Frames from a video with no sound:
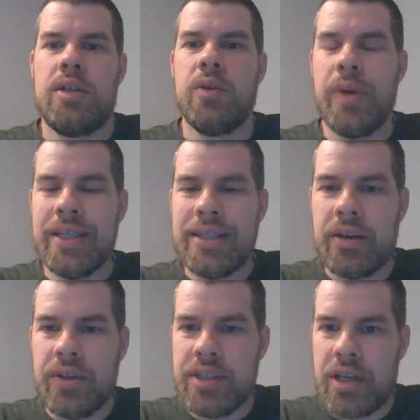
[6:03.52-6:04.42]
So we can take
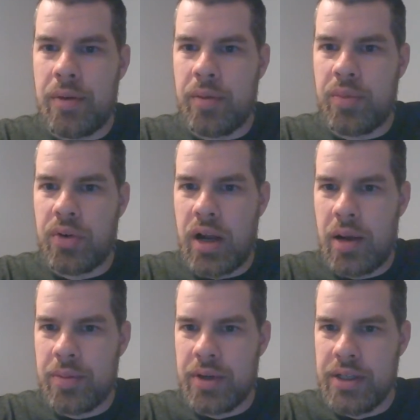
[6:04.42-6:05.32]
all these common
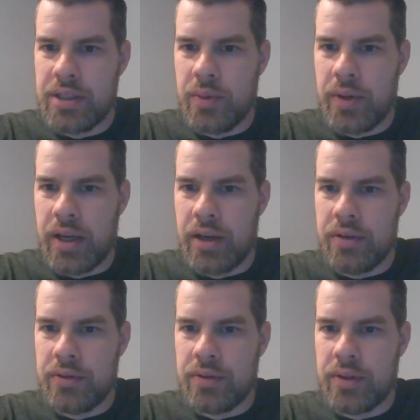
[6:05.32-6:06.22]
properties that we have
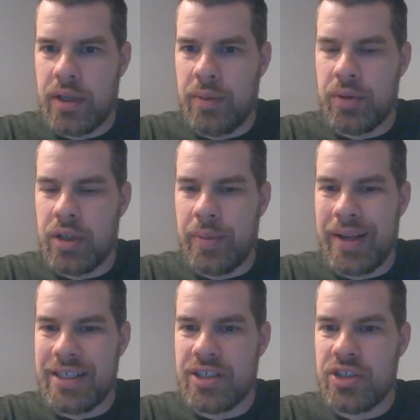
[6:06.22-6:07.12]
and put them in a
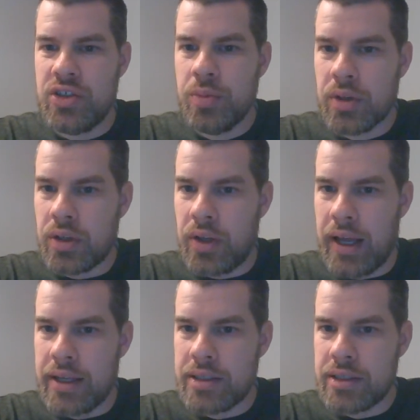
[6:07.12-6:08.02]

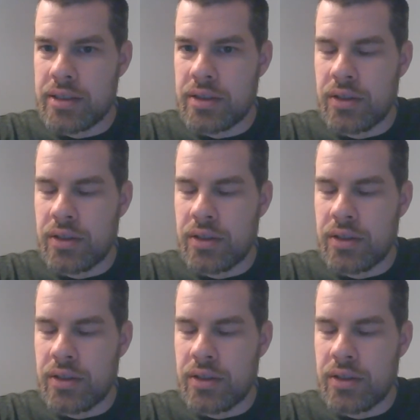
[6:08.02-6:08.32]
superclass